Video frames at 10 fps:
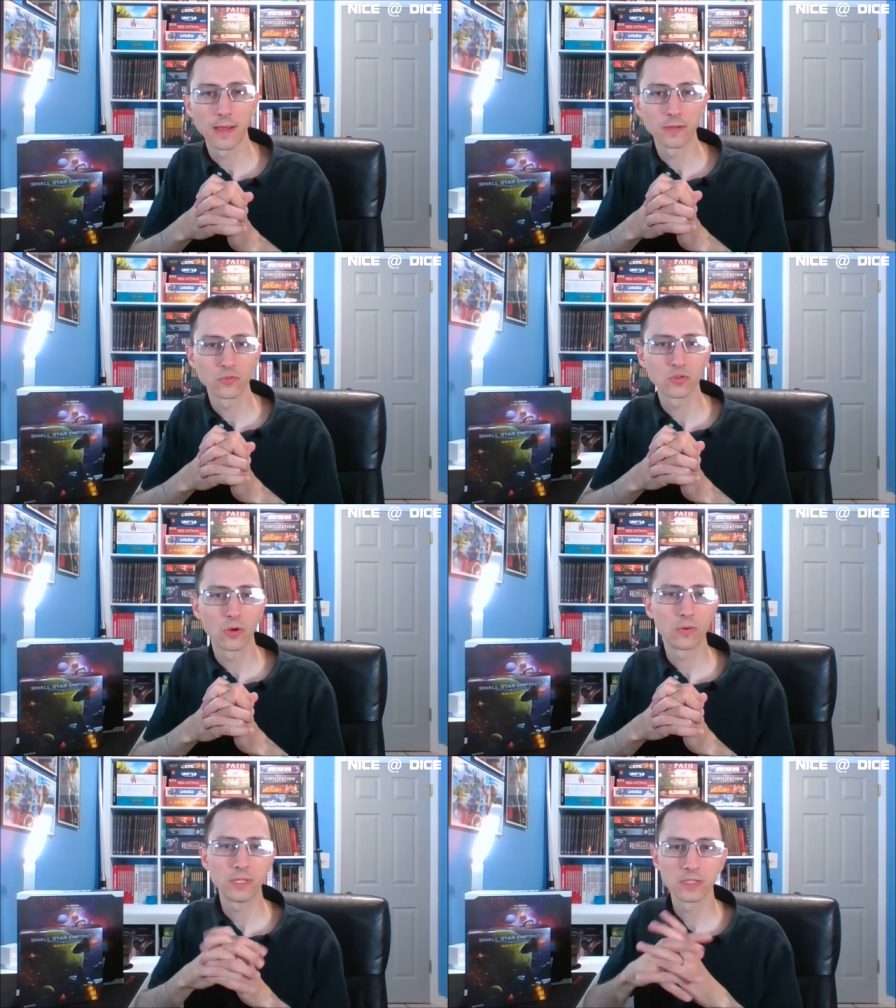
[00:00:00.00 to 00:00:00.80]

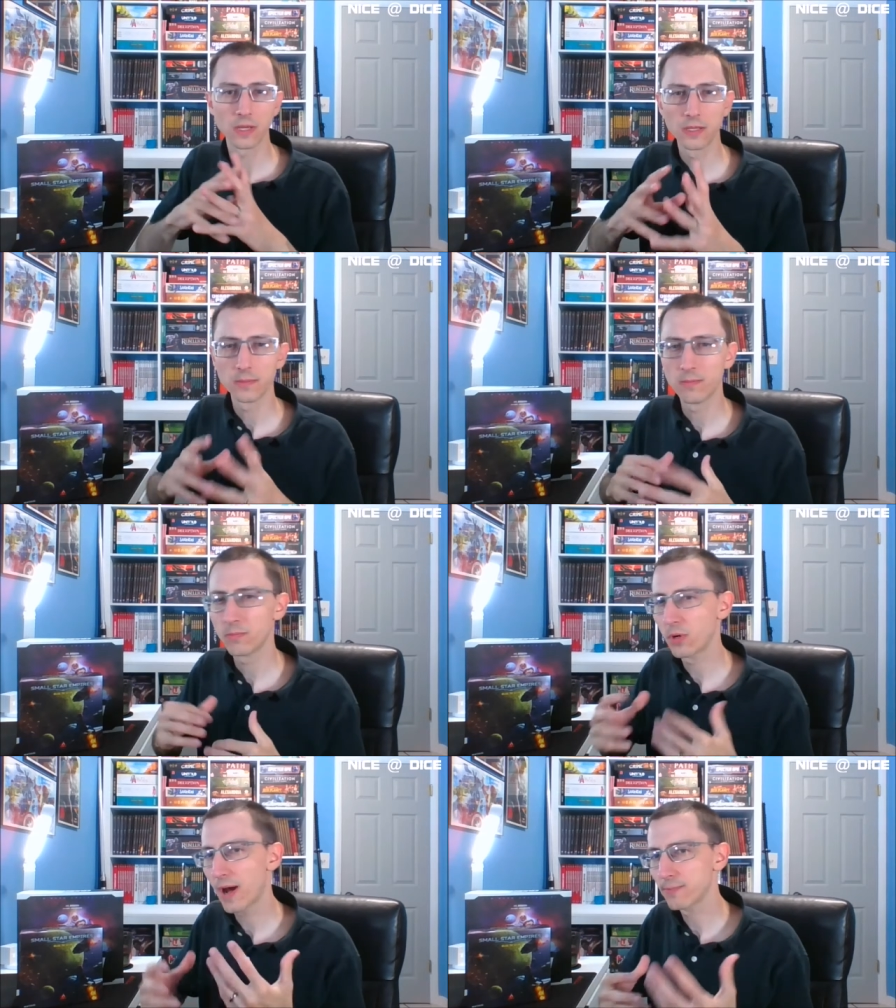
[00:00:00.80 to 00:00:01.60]
So it's
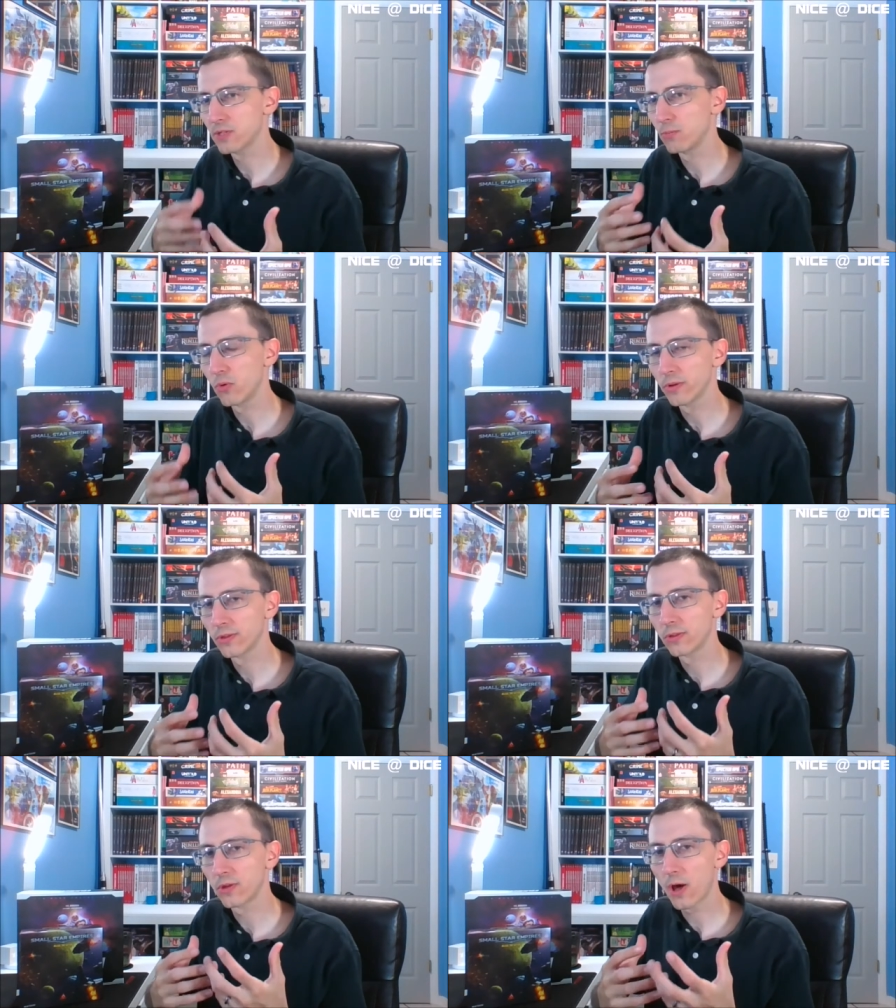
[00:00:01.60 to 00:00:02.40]
perhaps a more
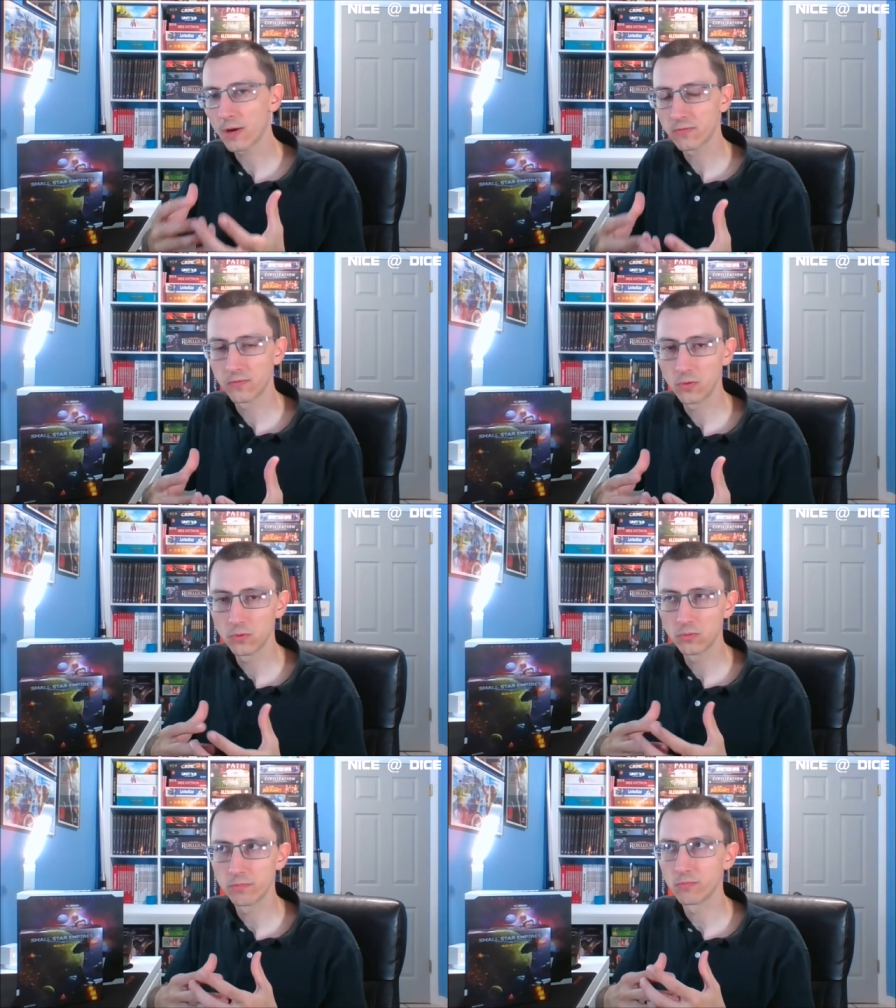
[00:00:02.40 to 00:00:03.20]

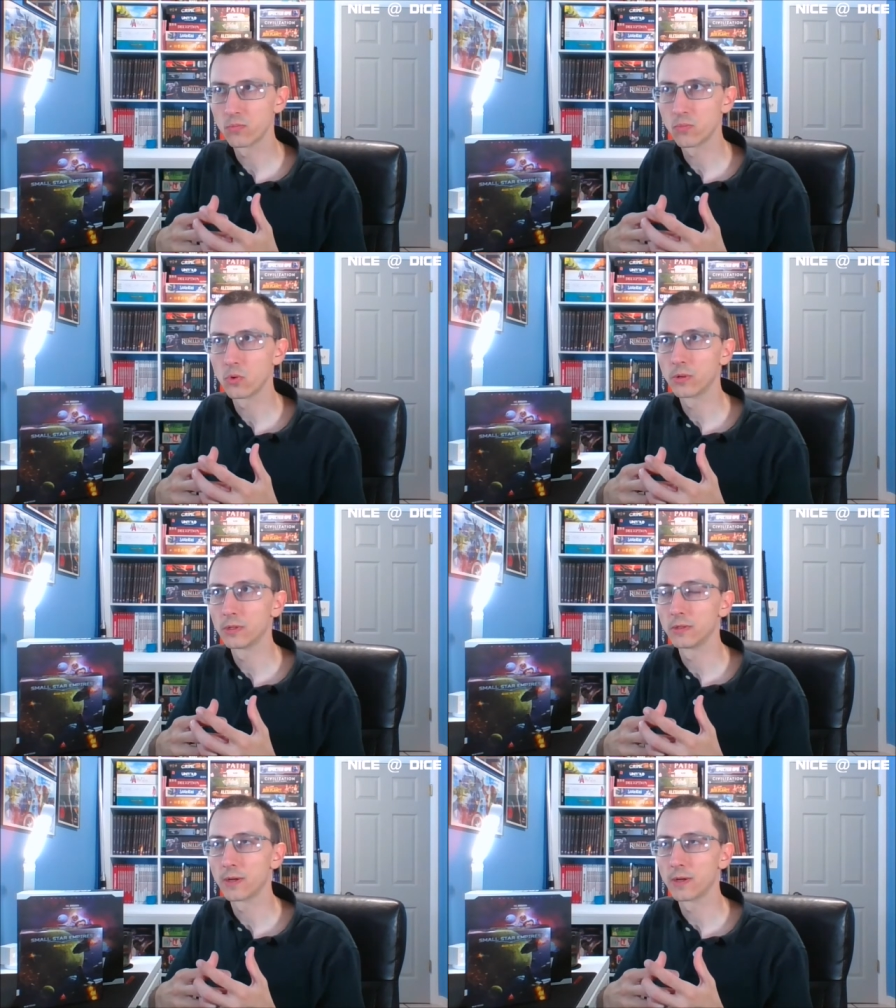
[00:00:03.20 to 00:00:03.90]
thoughtful, more